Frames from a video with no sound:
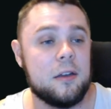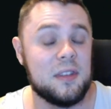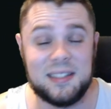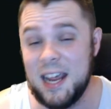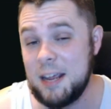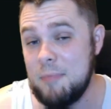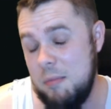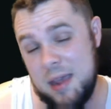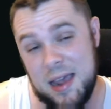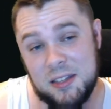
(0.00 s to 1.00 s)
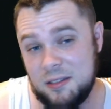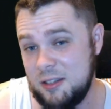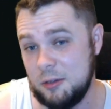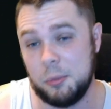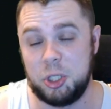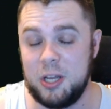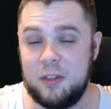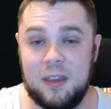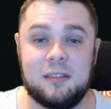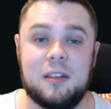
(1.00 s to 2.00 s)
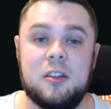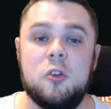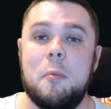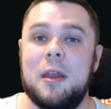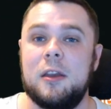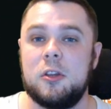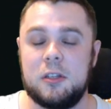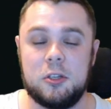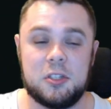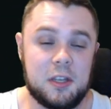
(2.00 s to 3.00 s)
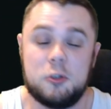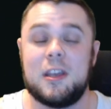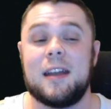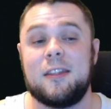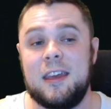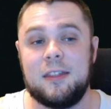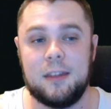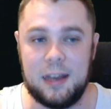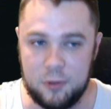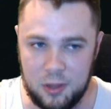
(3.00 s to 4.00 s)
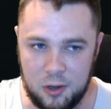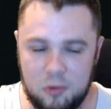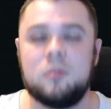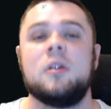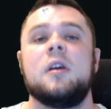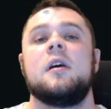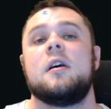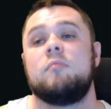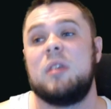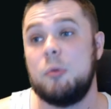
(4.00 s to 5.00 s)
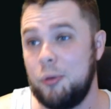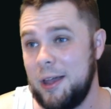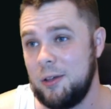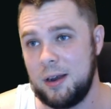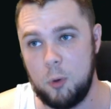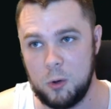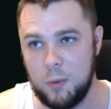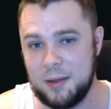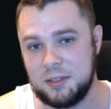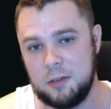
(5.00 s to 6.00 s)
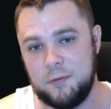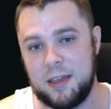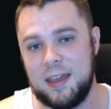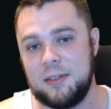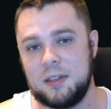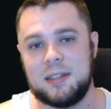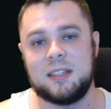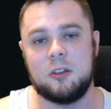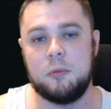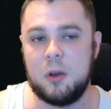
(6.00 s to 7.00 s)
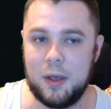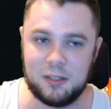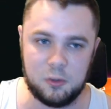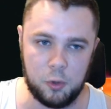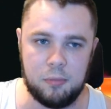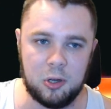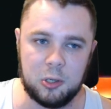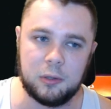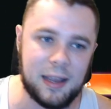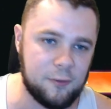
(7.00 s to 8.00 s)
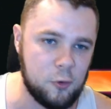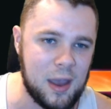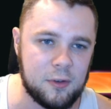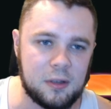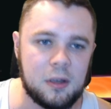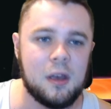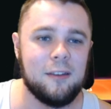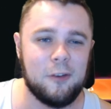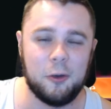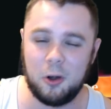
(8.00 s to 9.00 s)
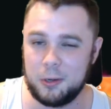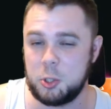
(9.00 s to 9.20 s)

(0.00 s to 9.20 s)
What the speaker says: This deck maybe has some legit things to do. I mean, you just got to think that even though people play a lot of board wipes and stuff like that, this has so many ways to rebuild. Like, if you have a Felidar